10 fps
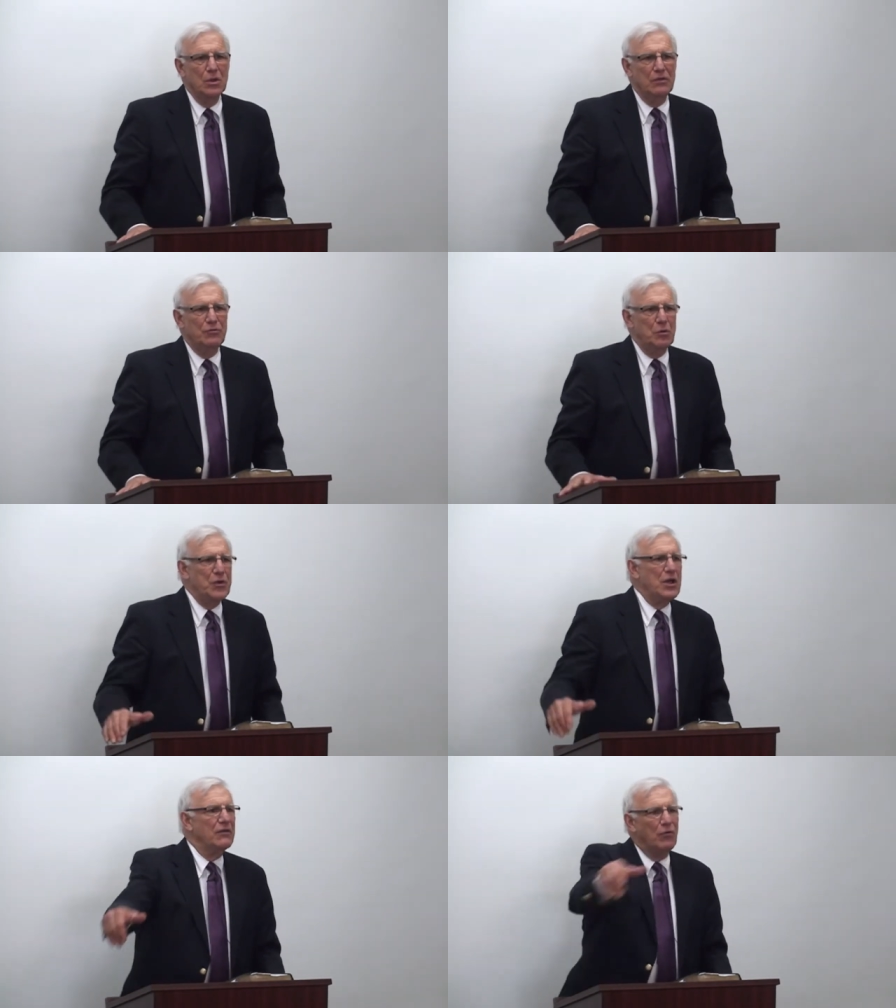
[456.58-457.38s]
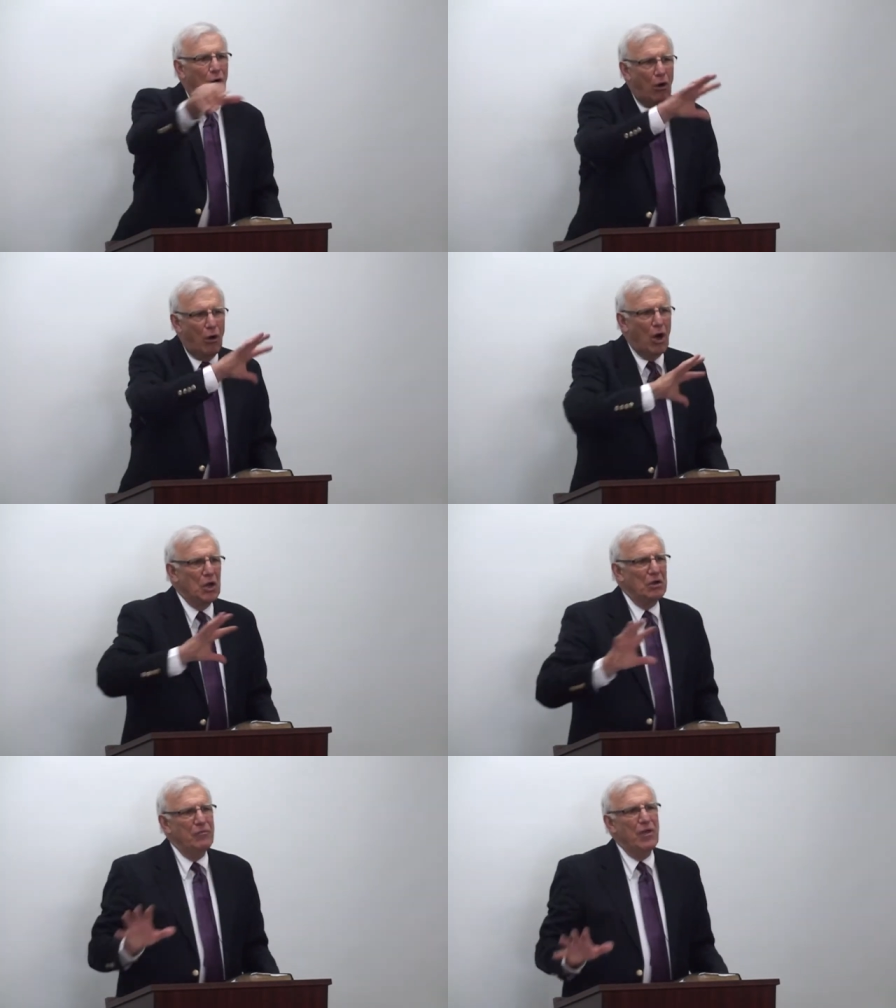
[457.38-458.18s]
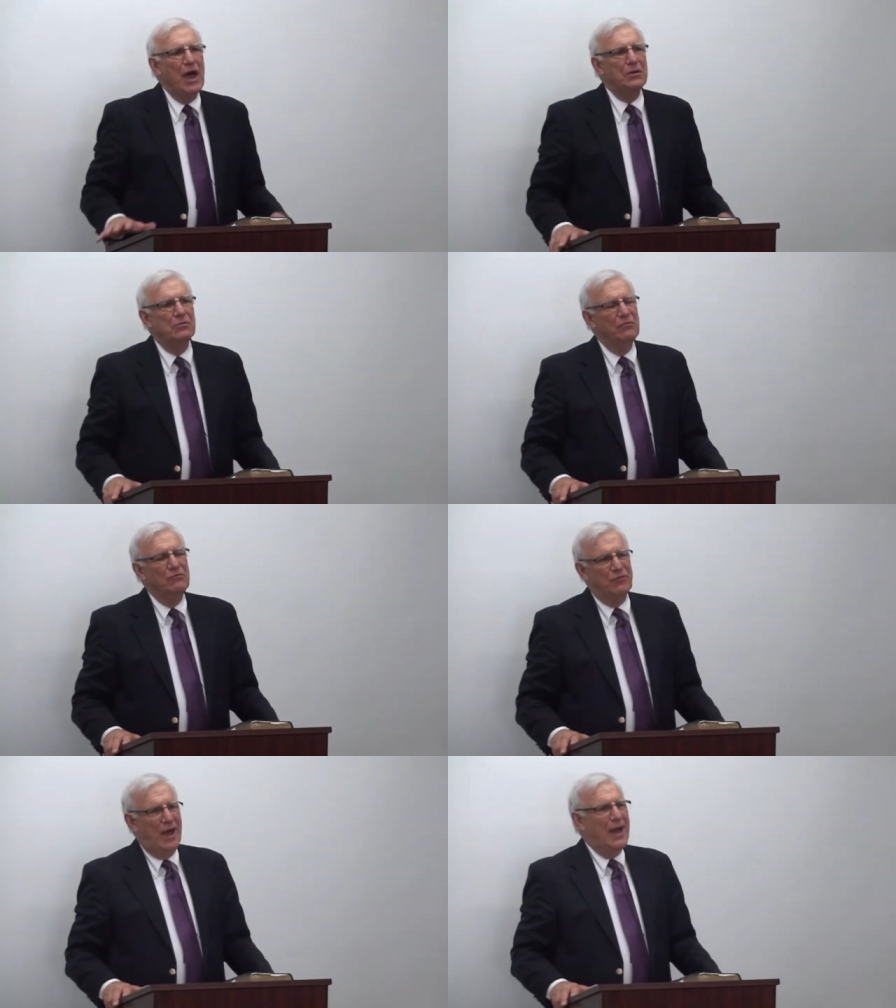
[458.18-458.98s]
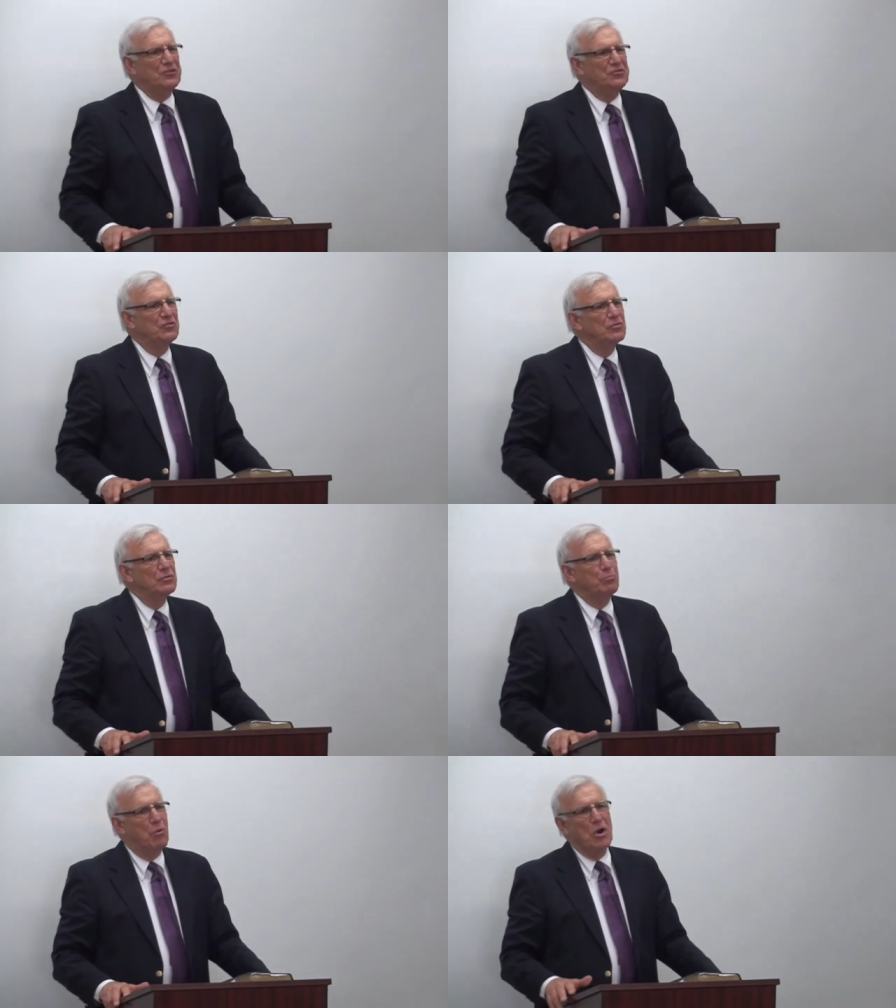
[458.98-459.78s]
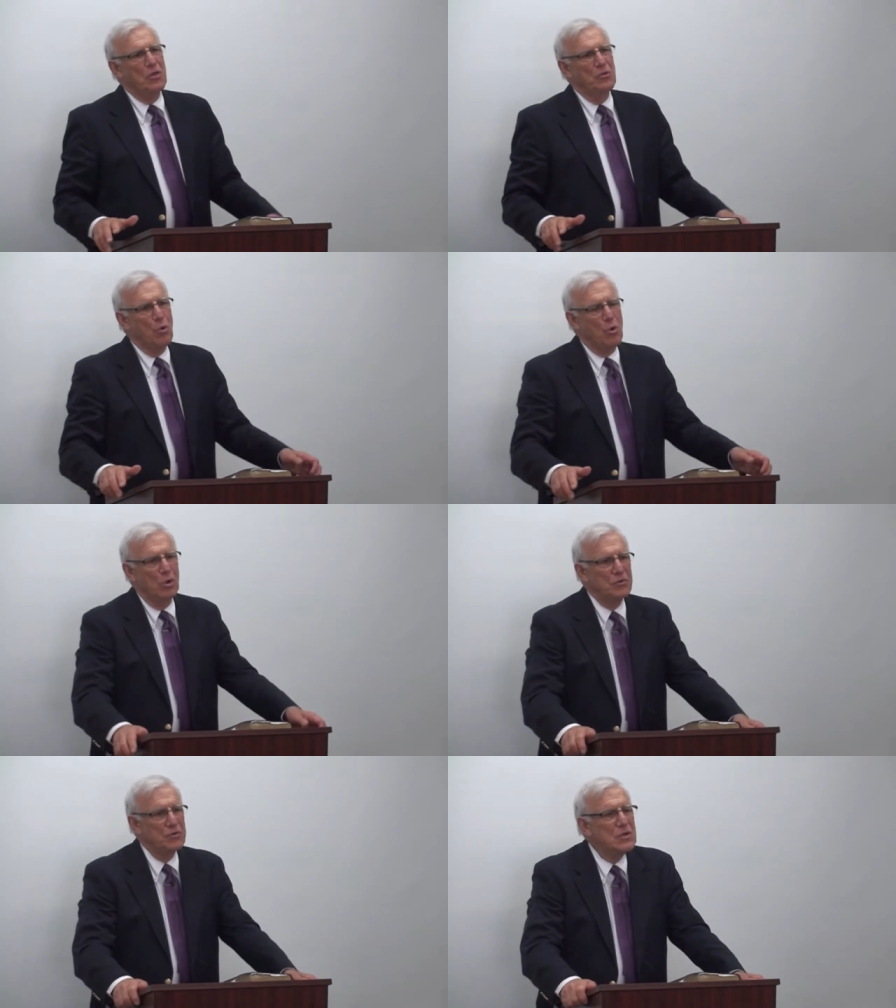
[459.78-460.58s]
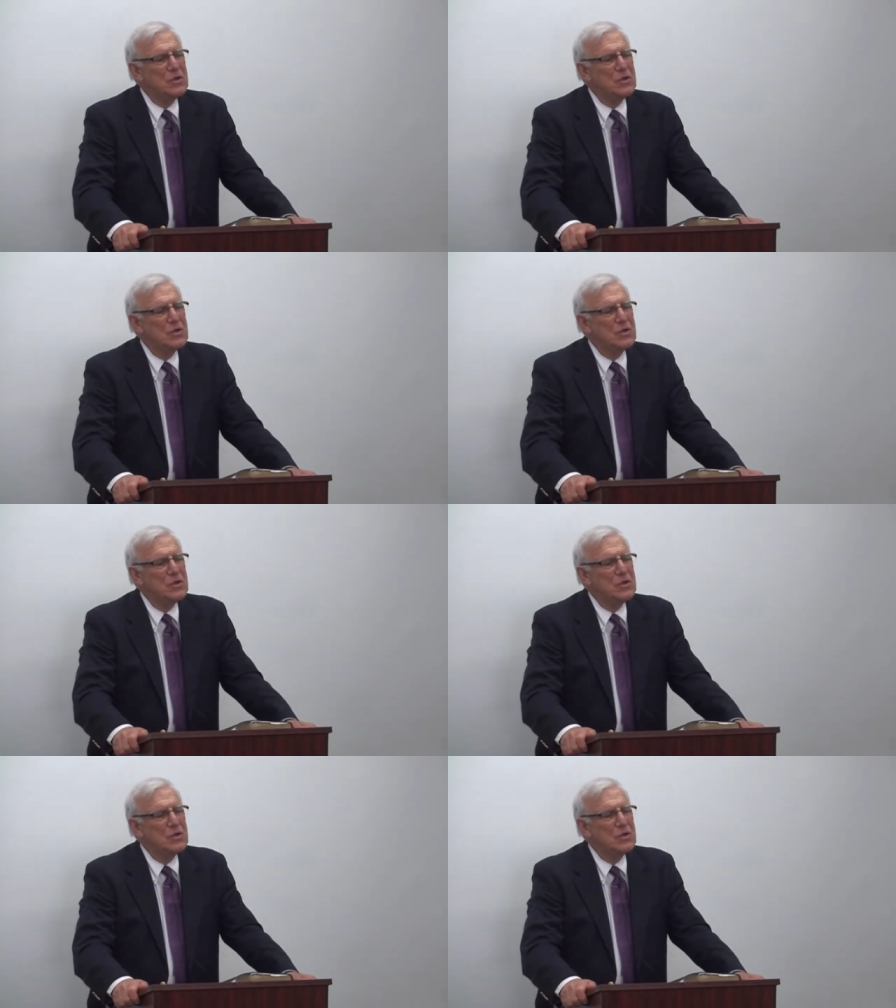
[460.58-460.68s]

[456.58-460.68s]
If you think of all of that vast part of the world,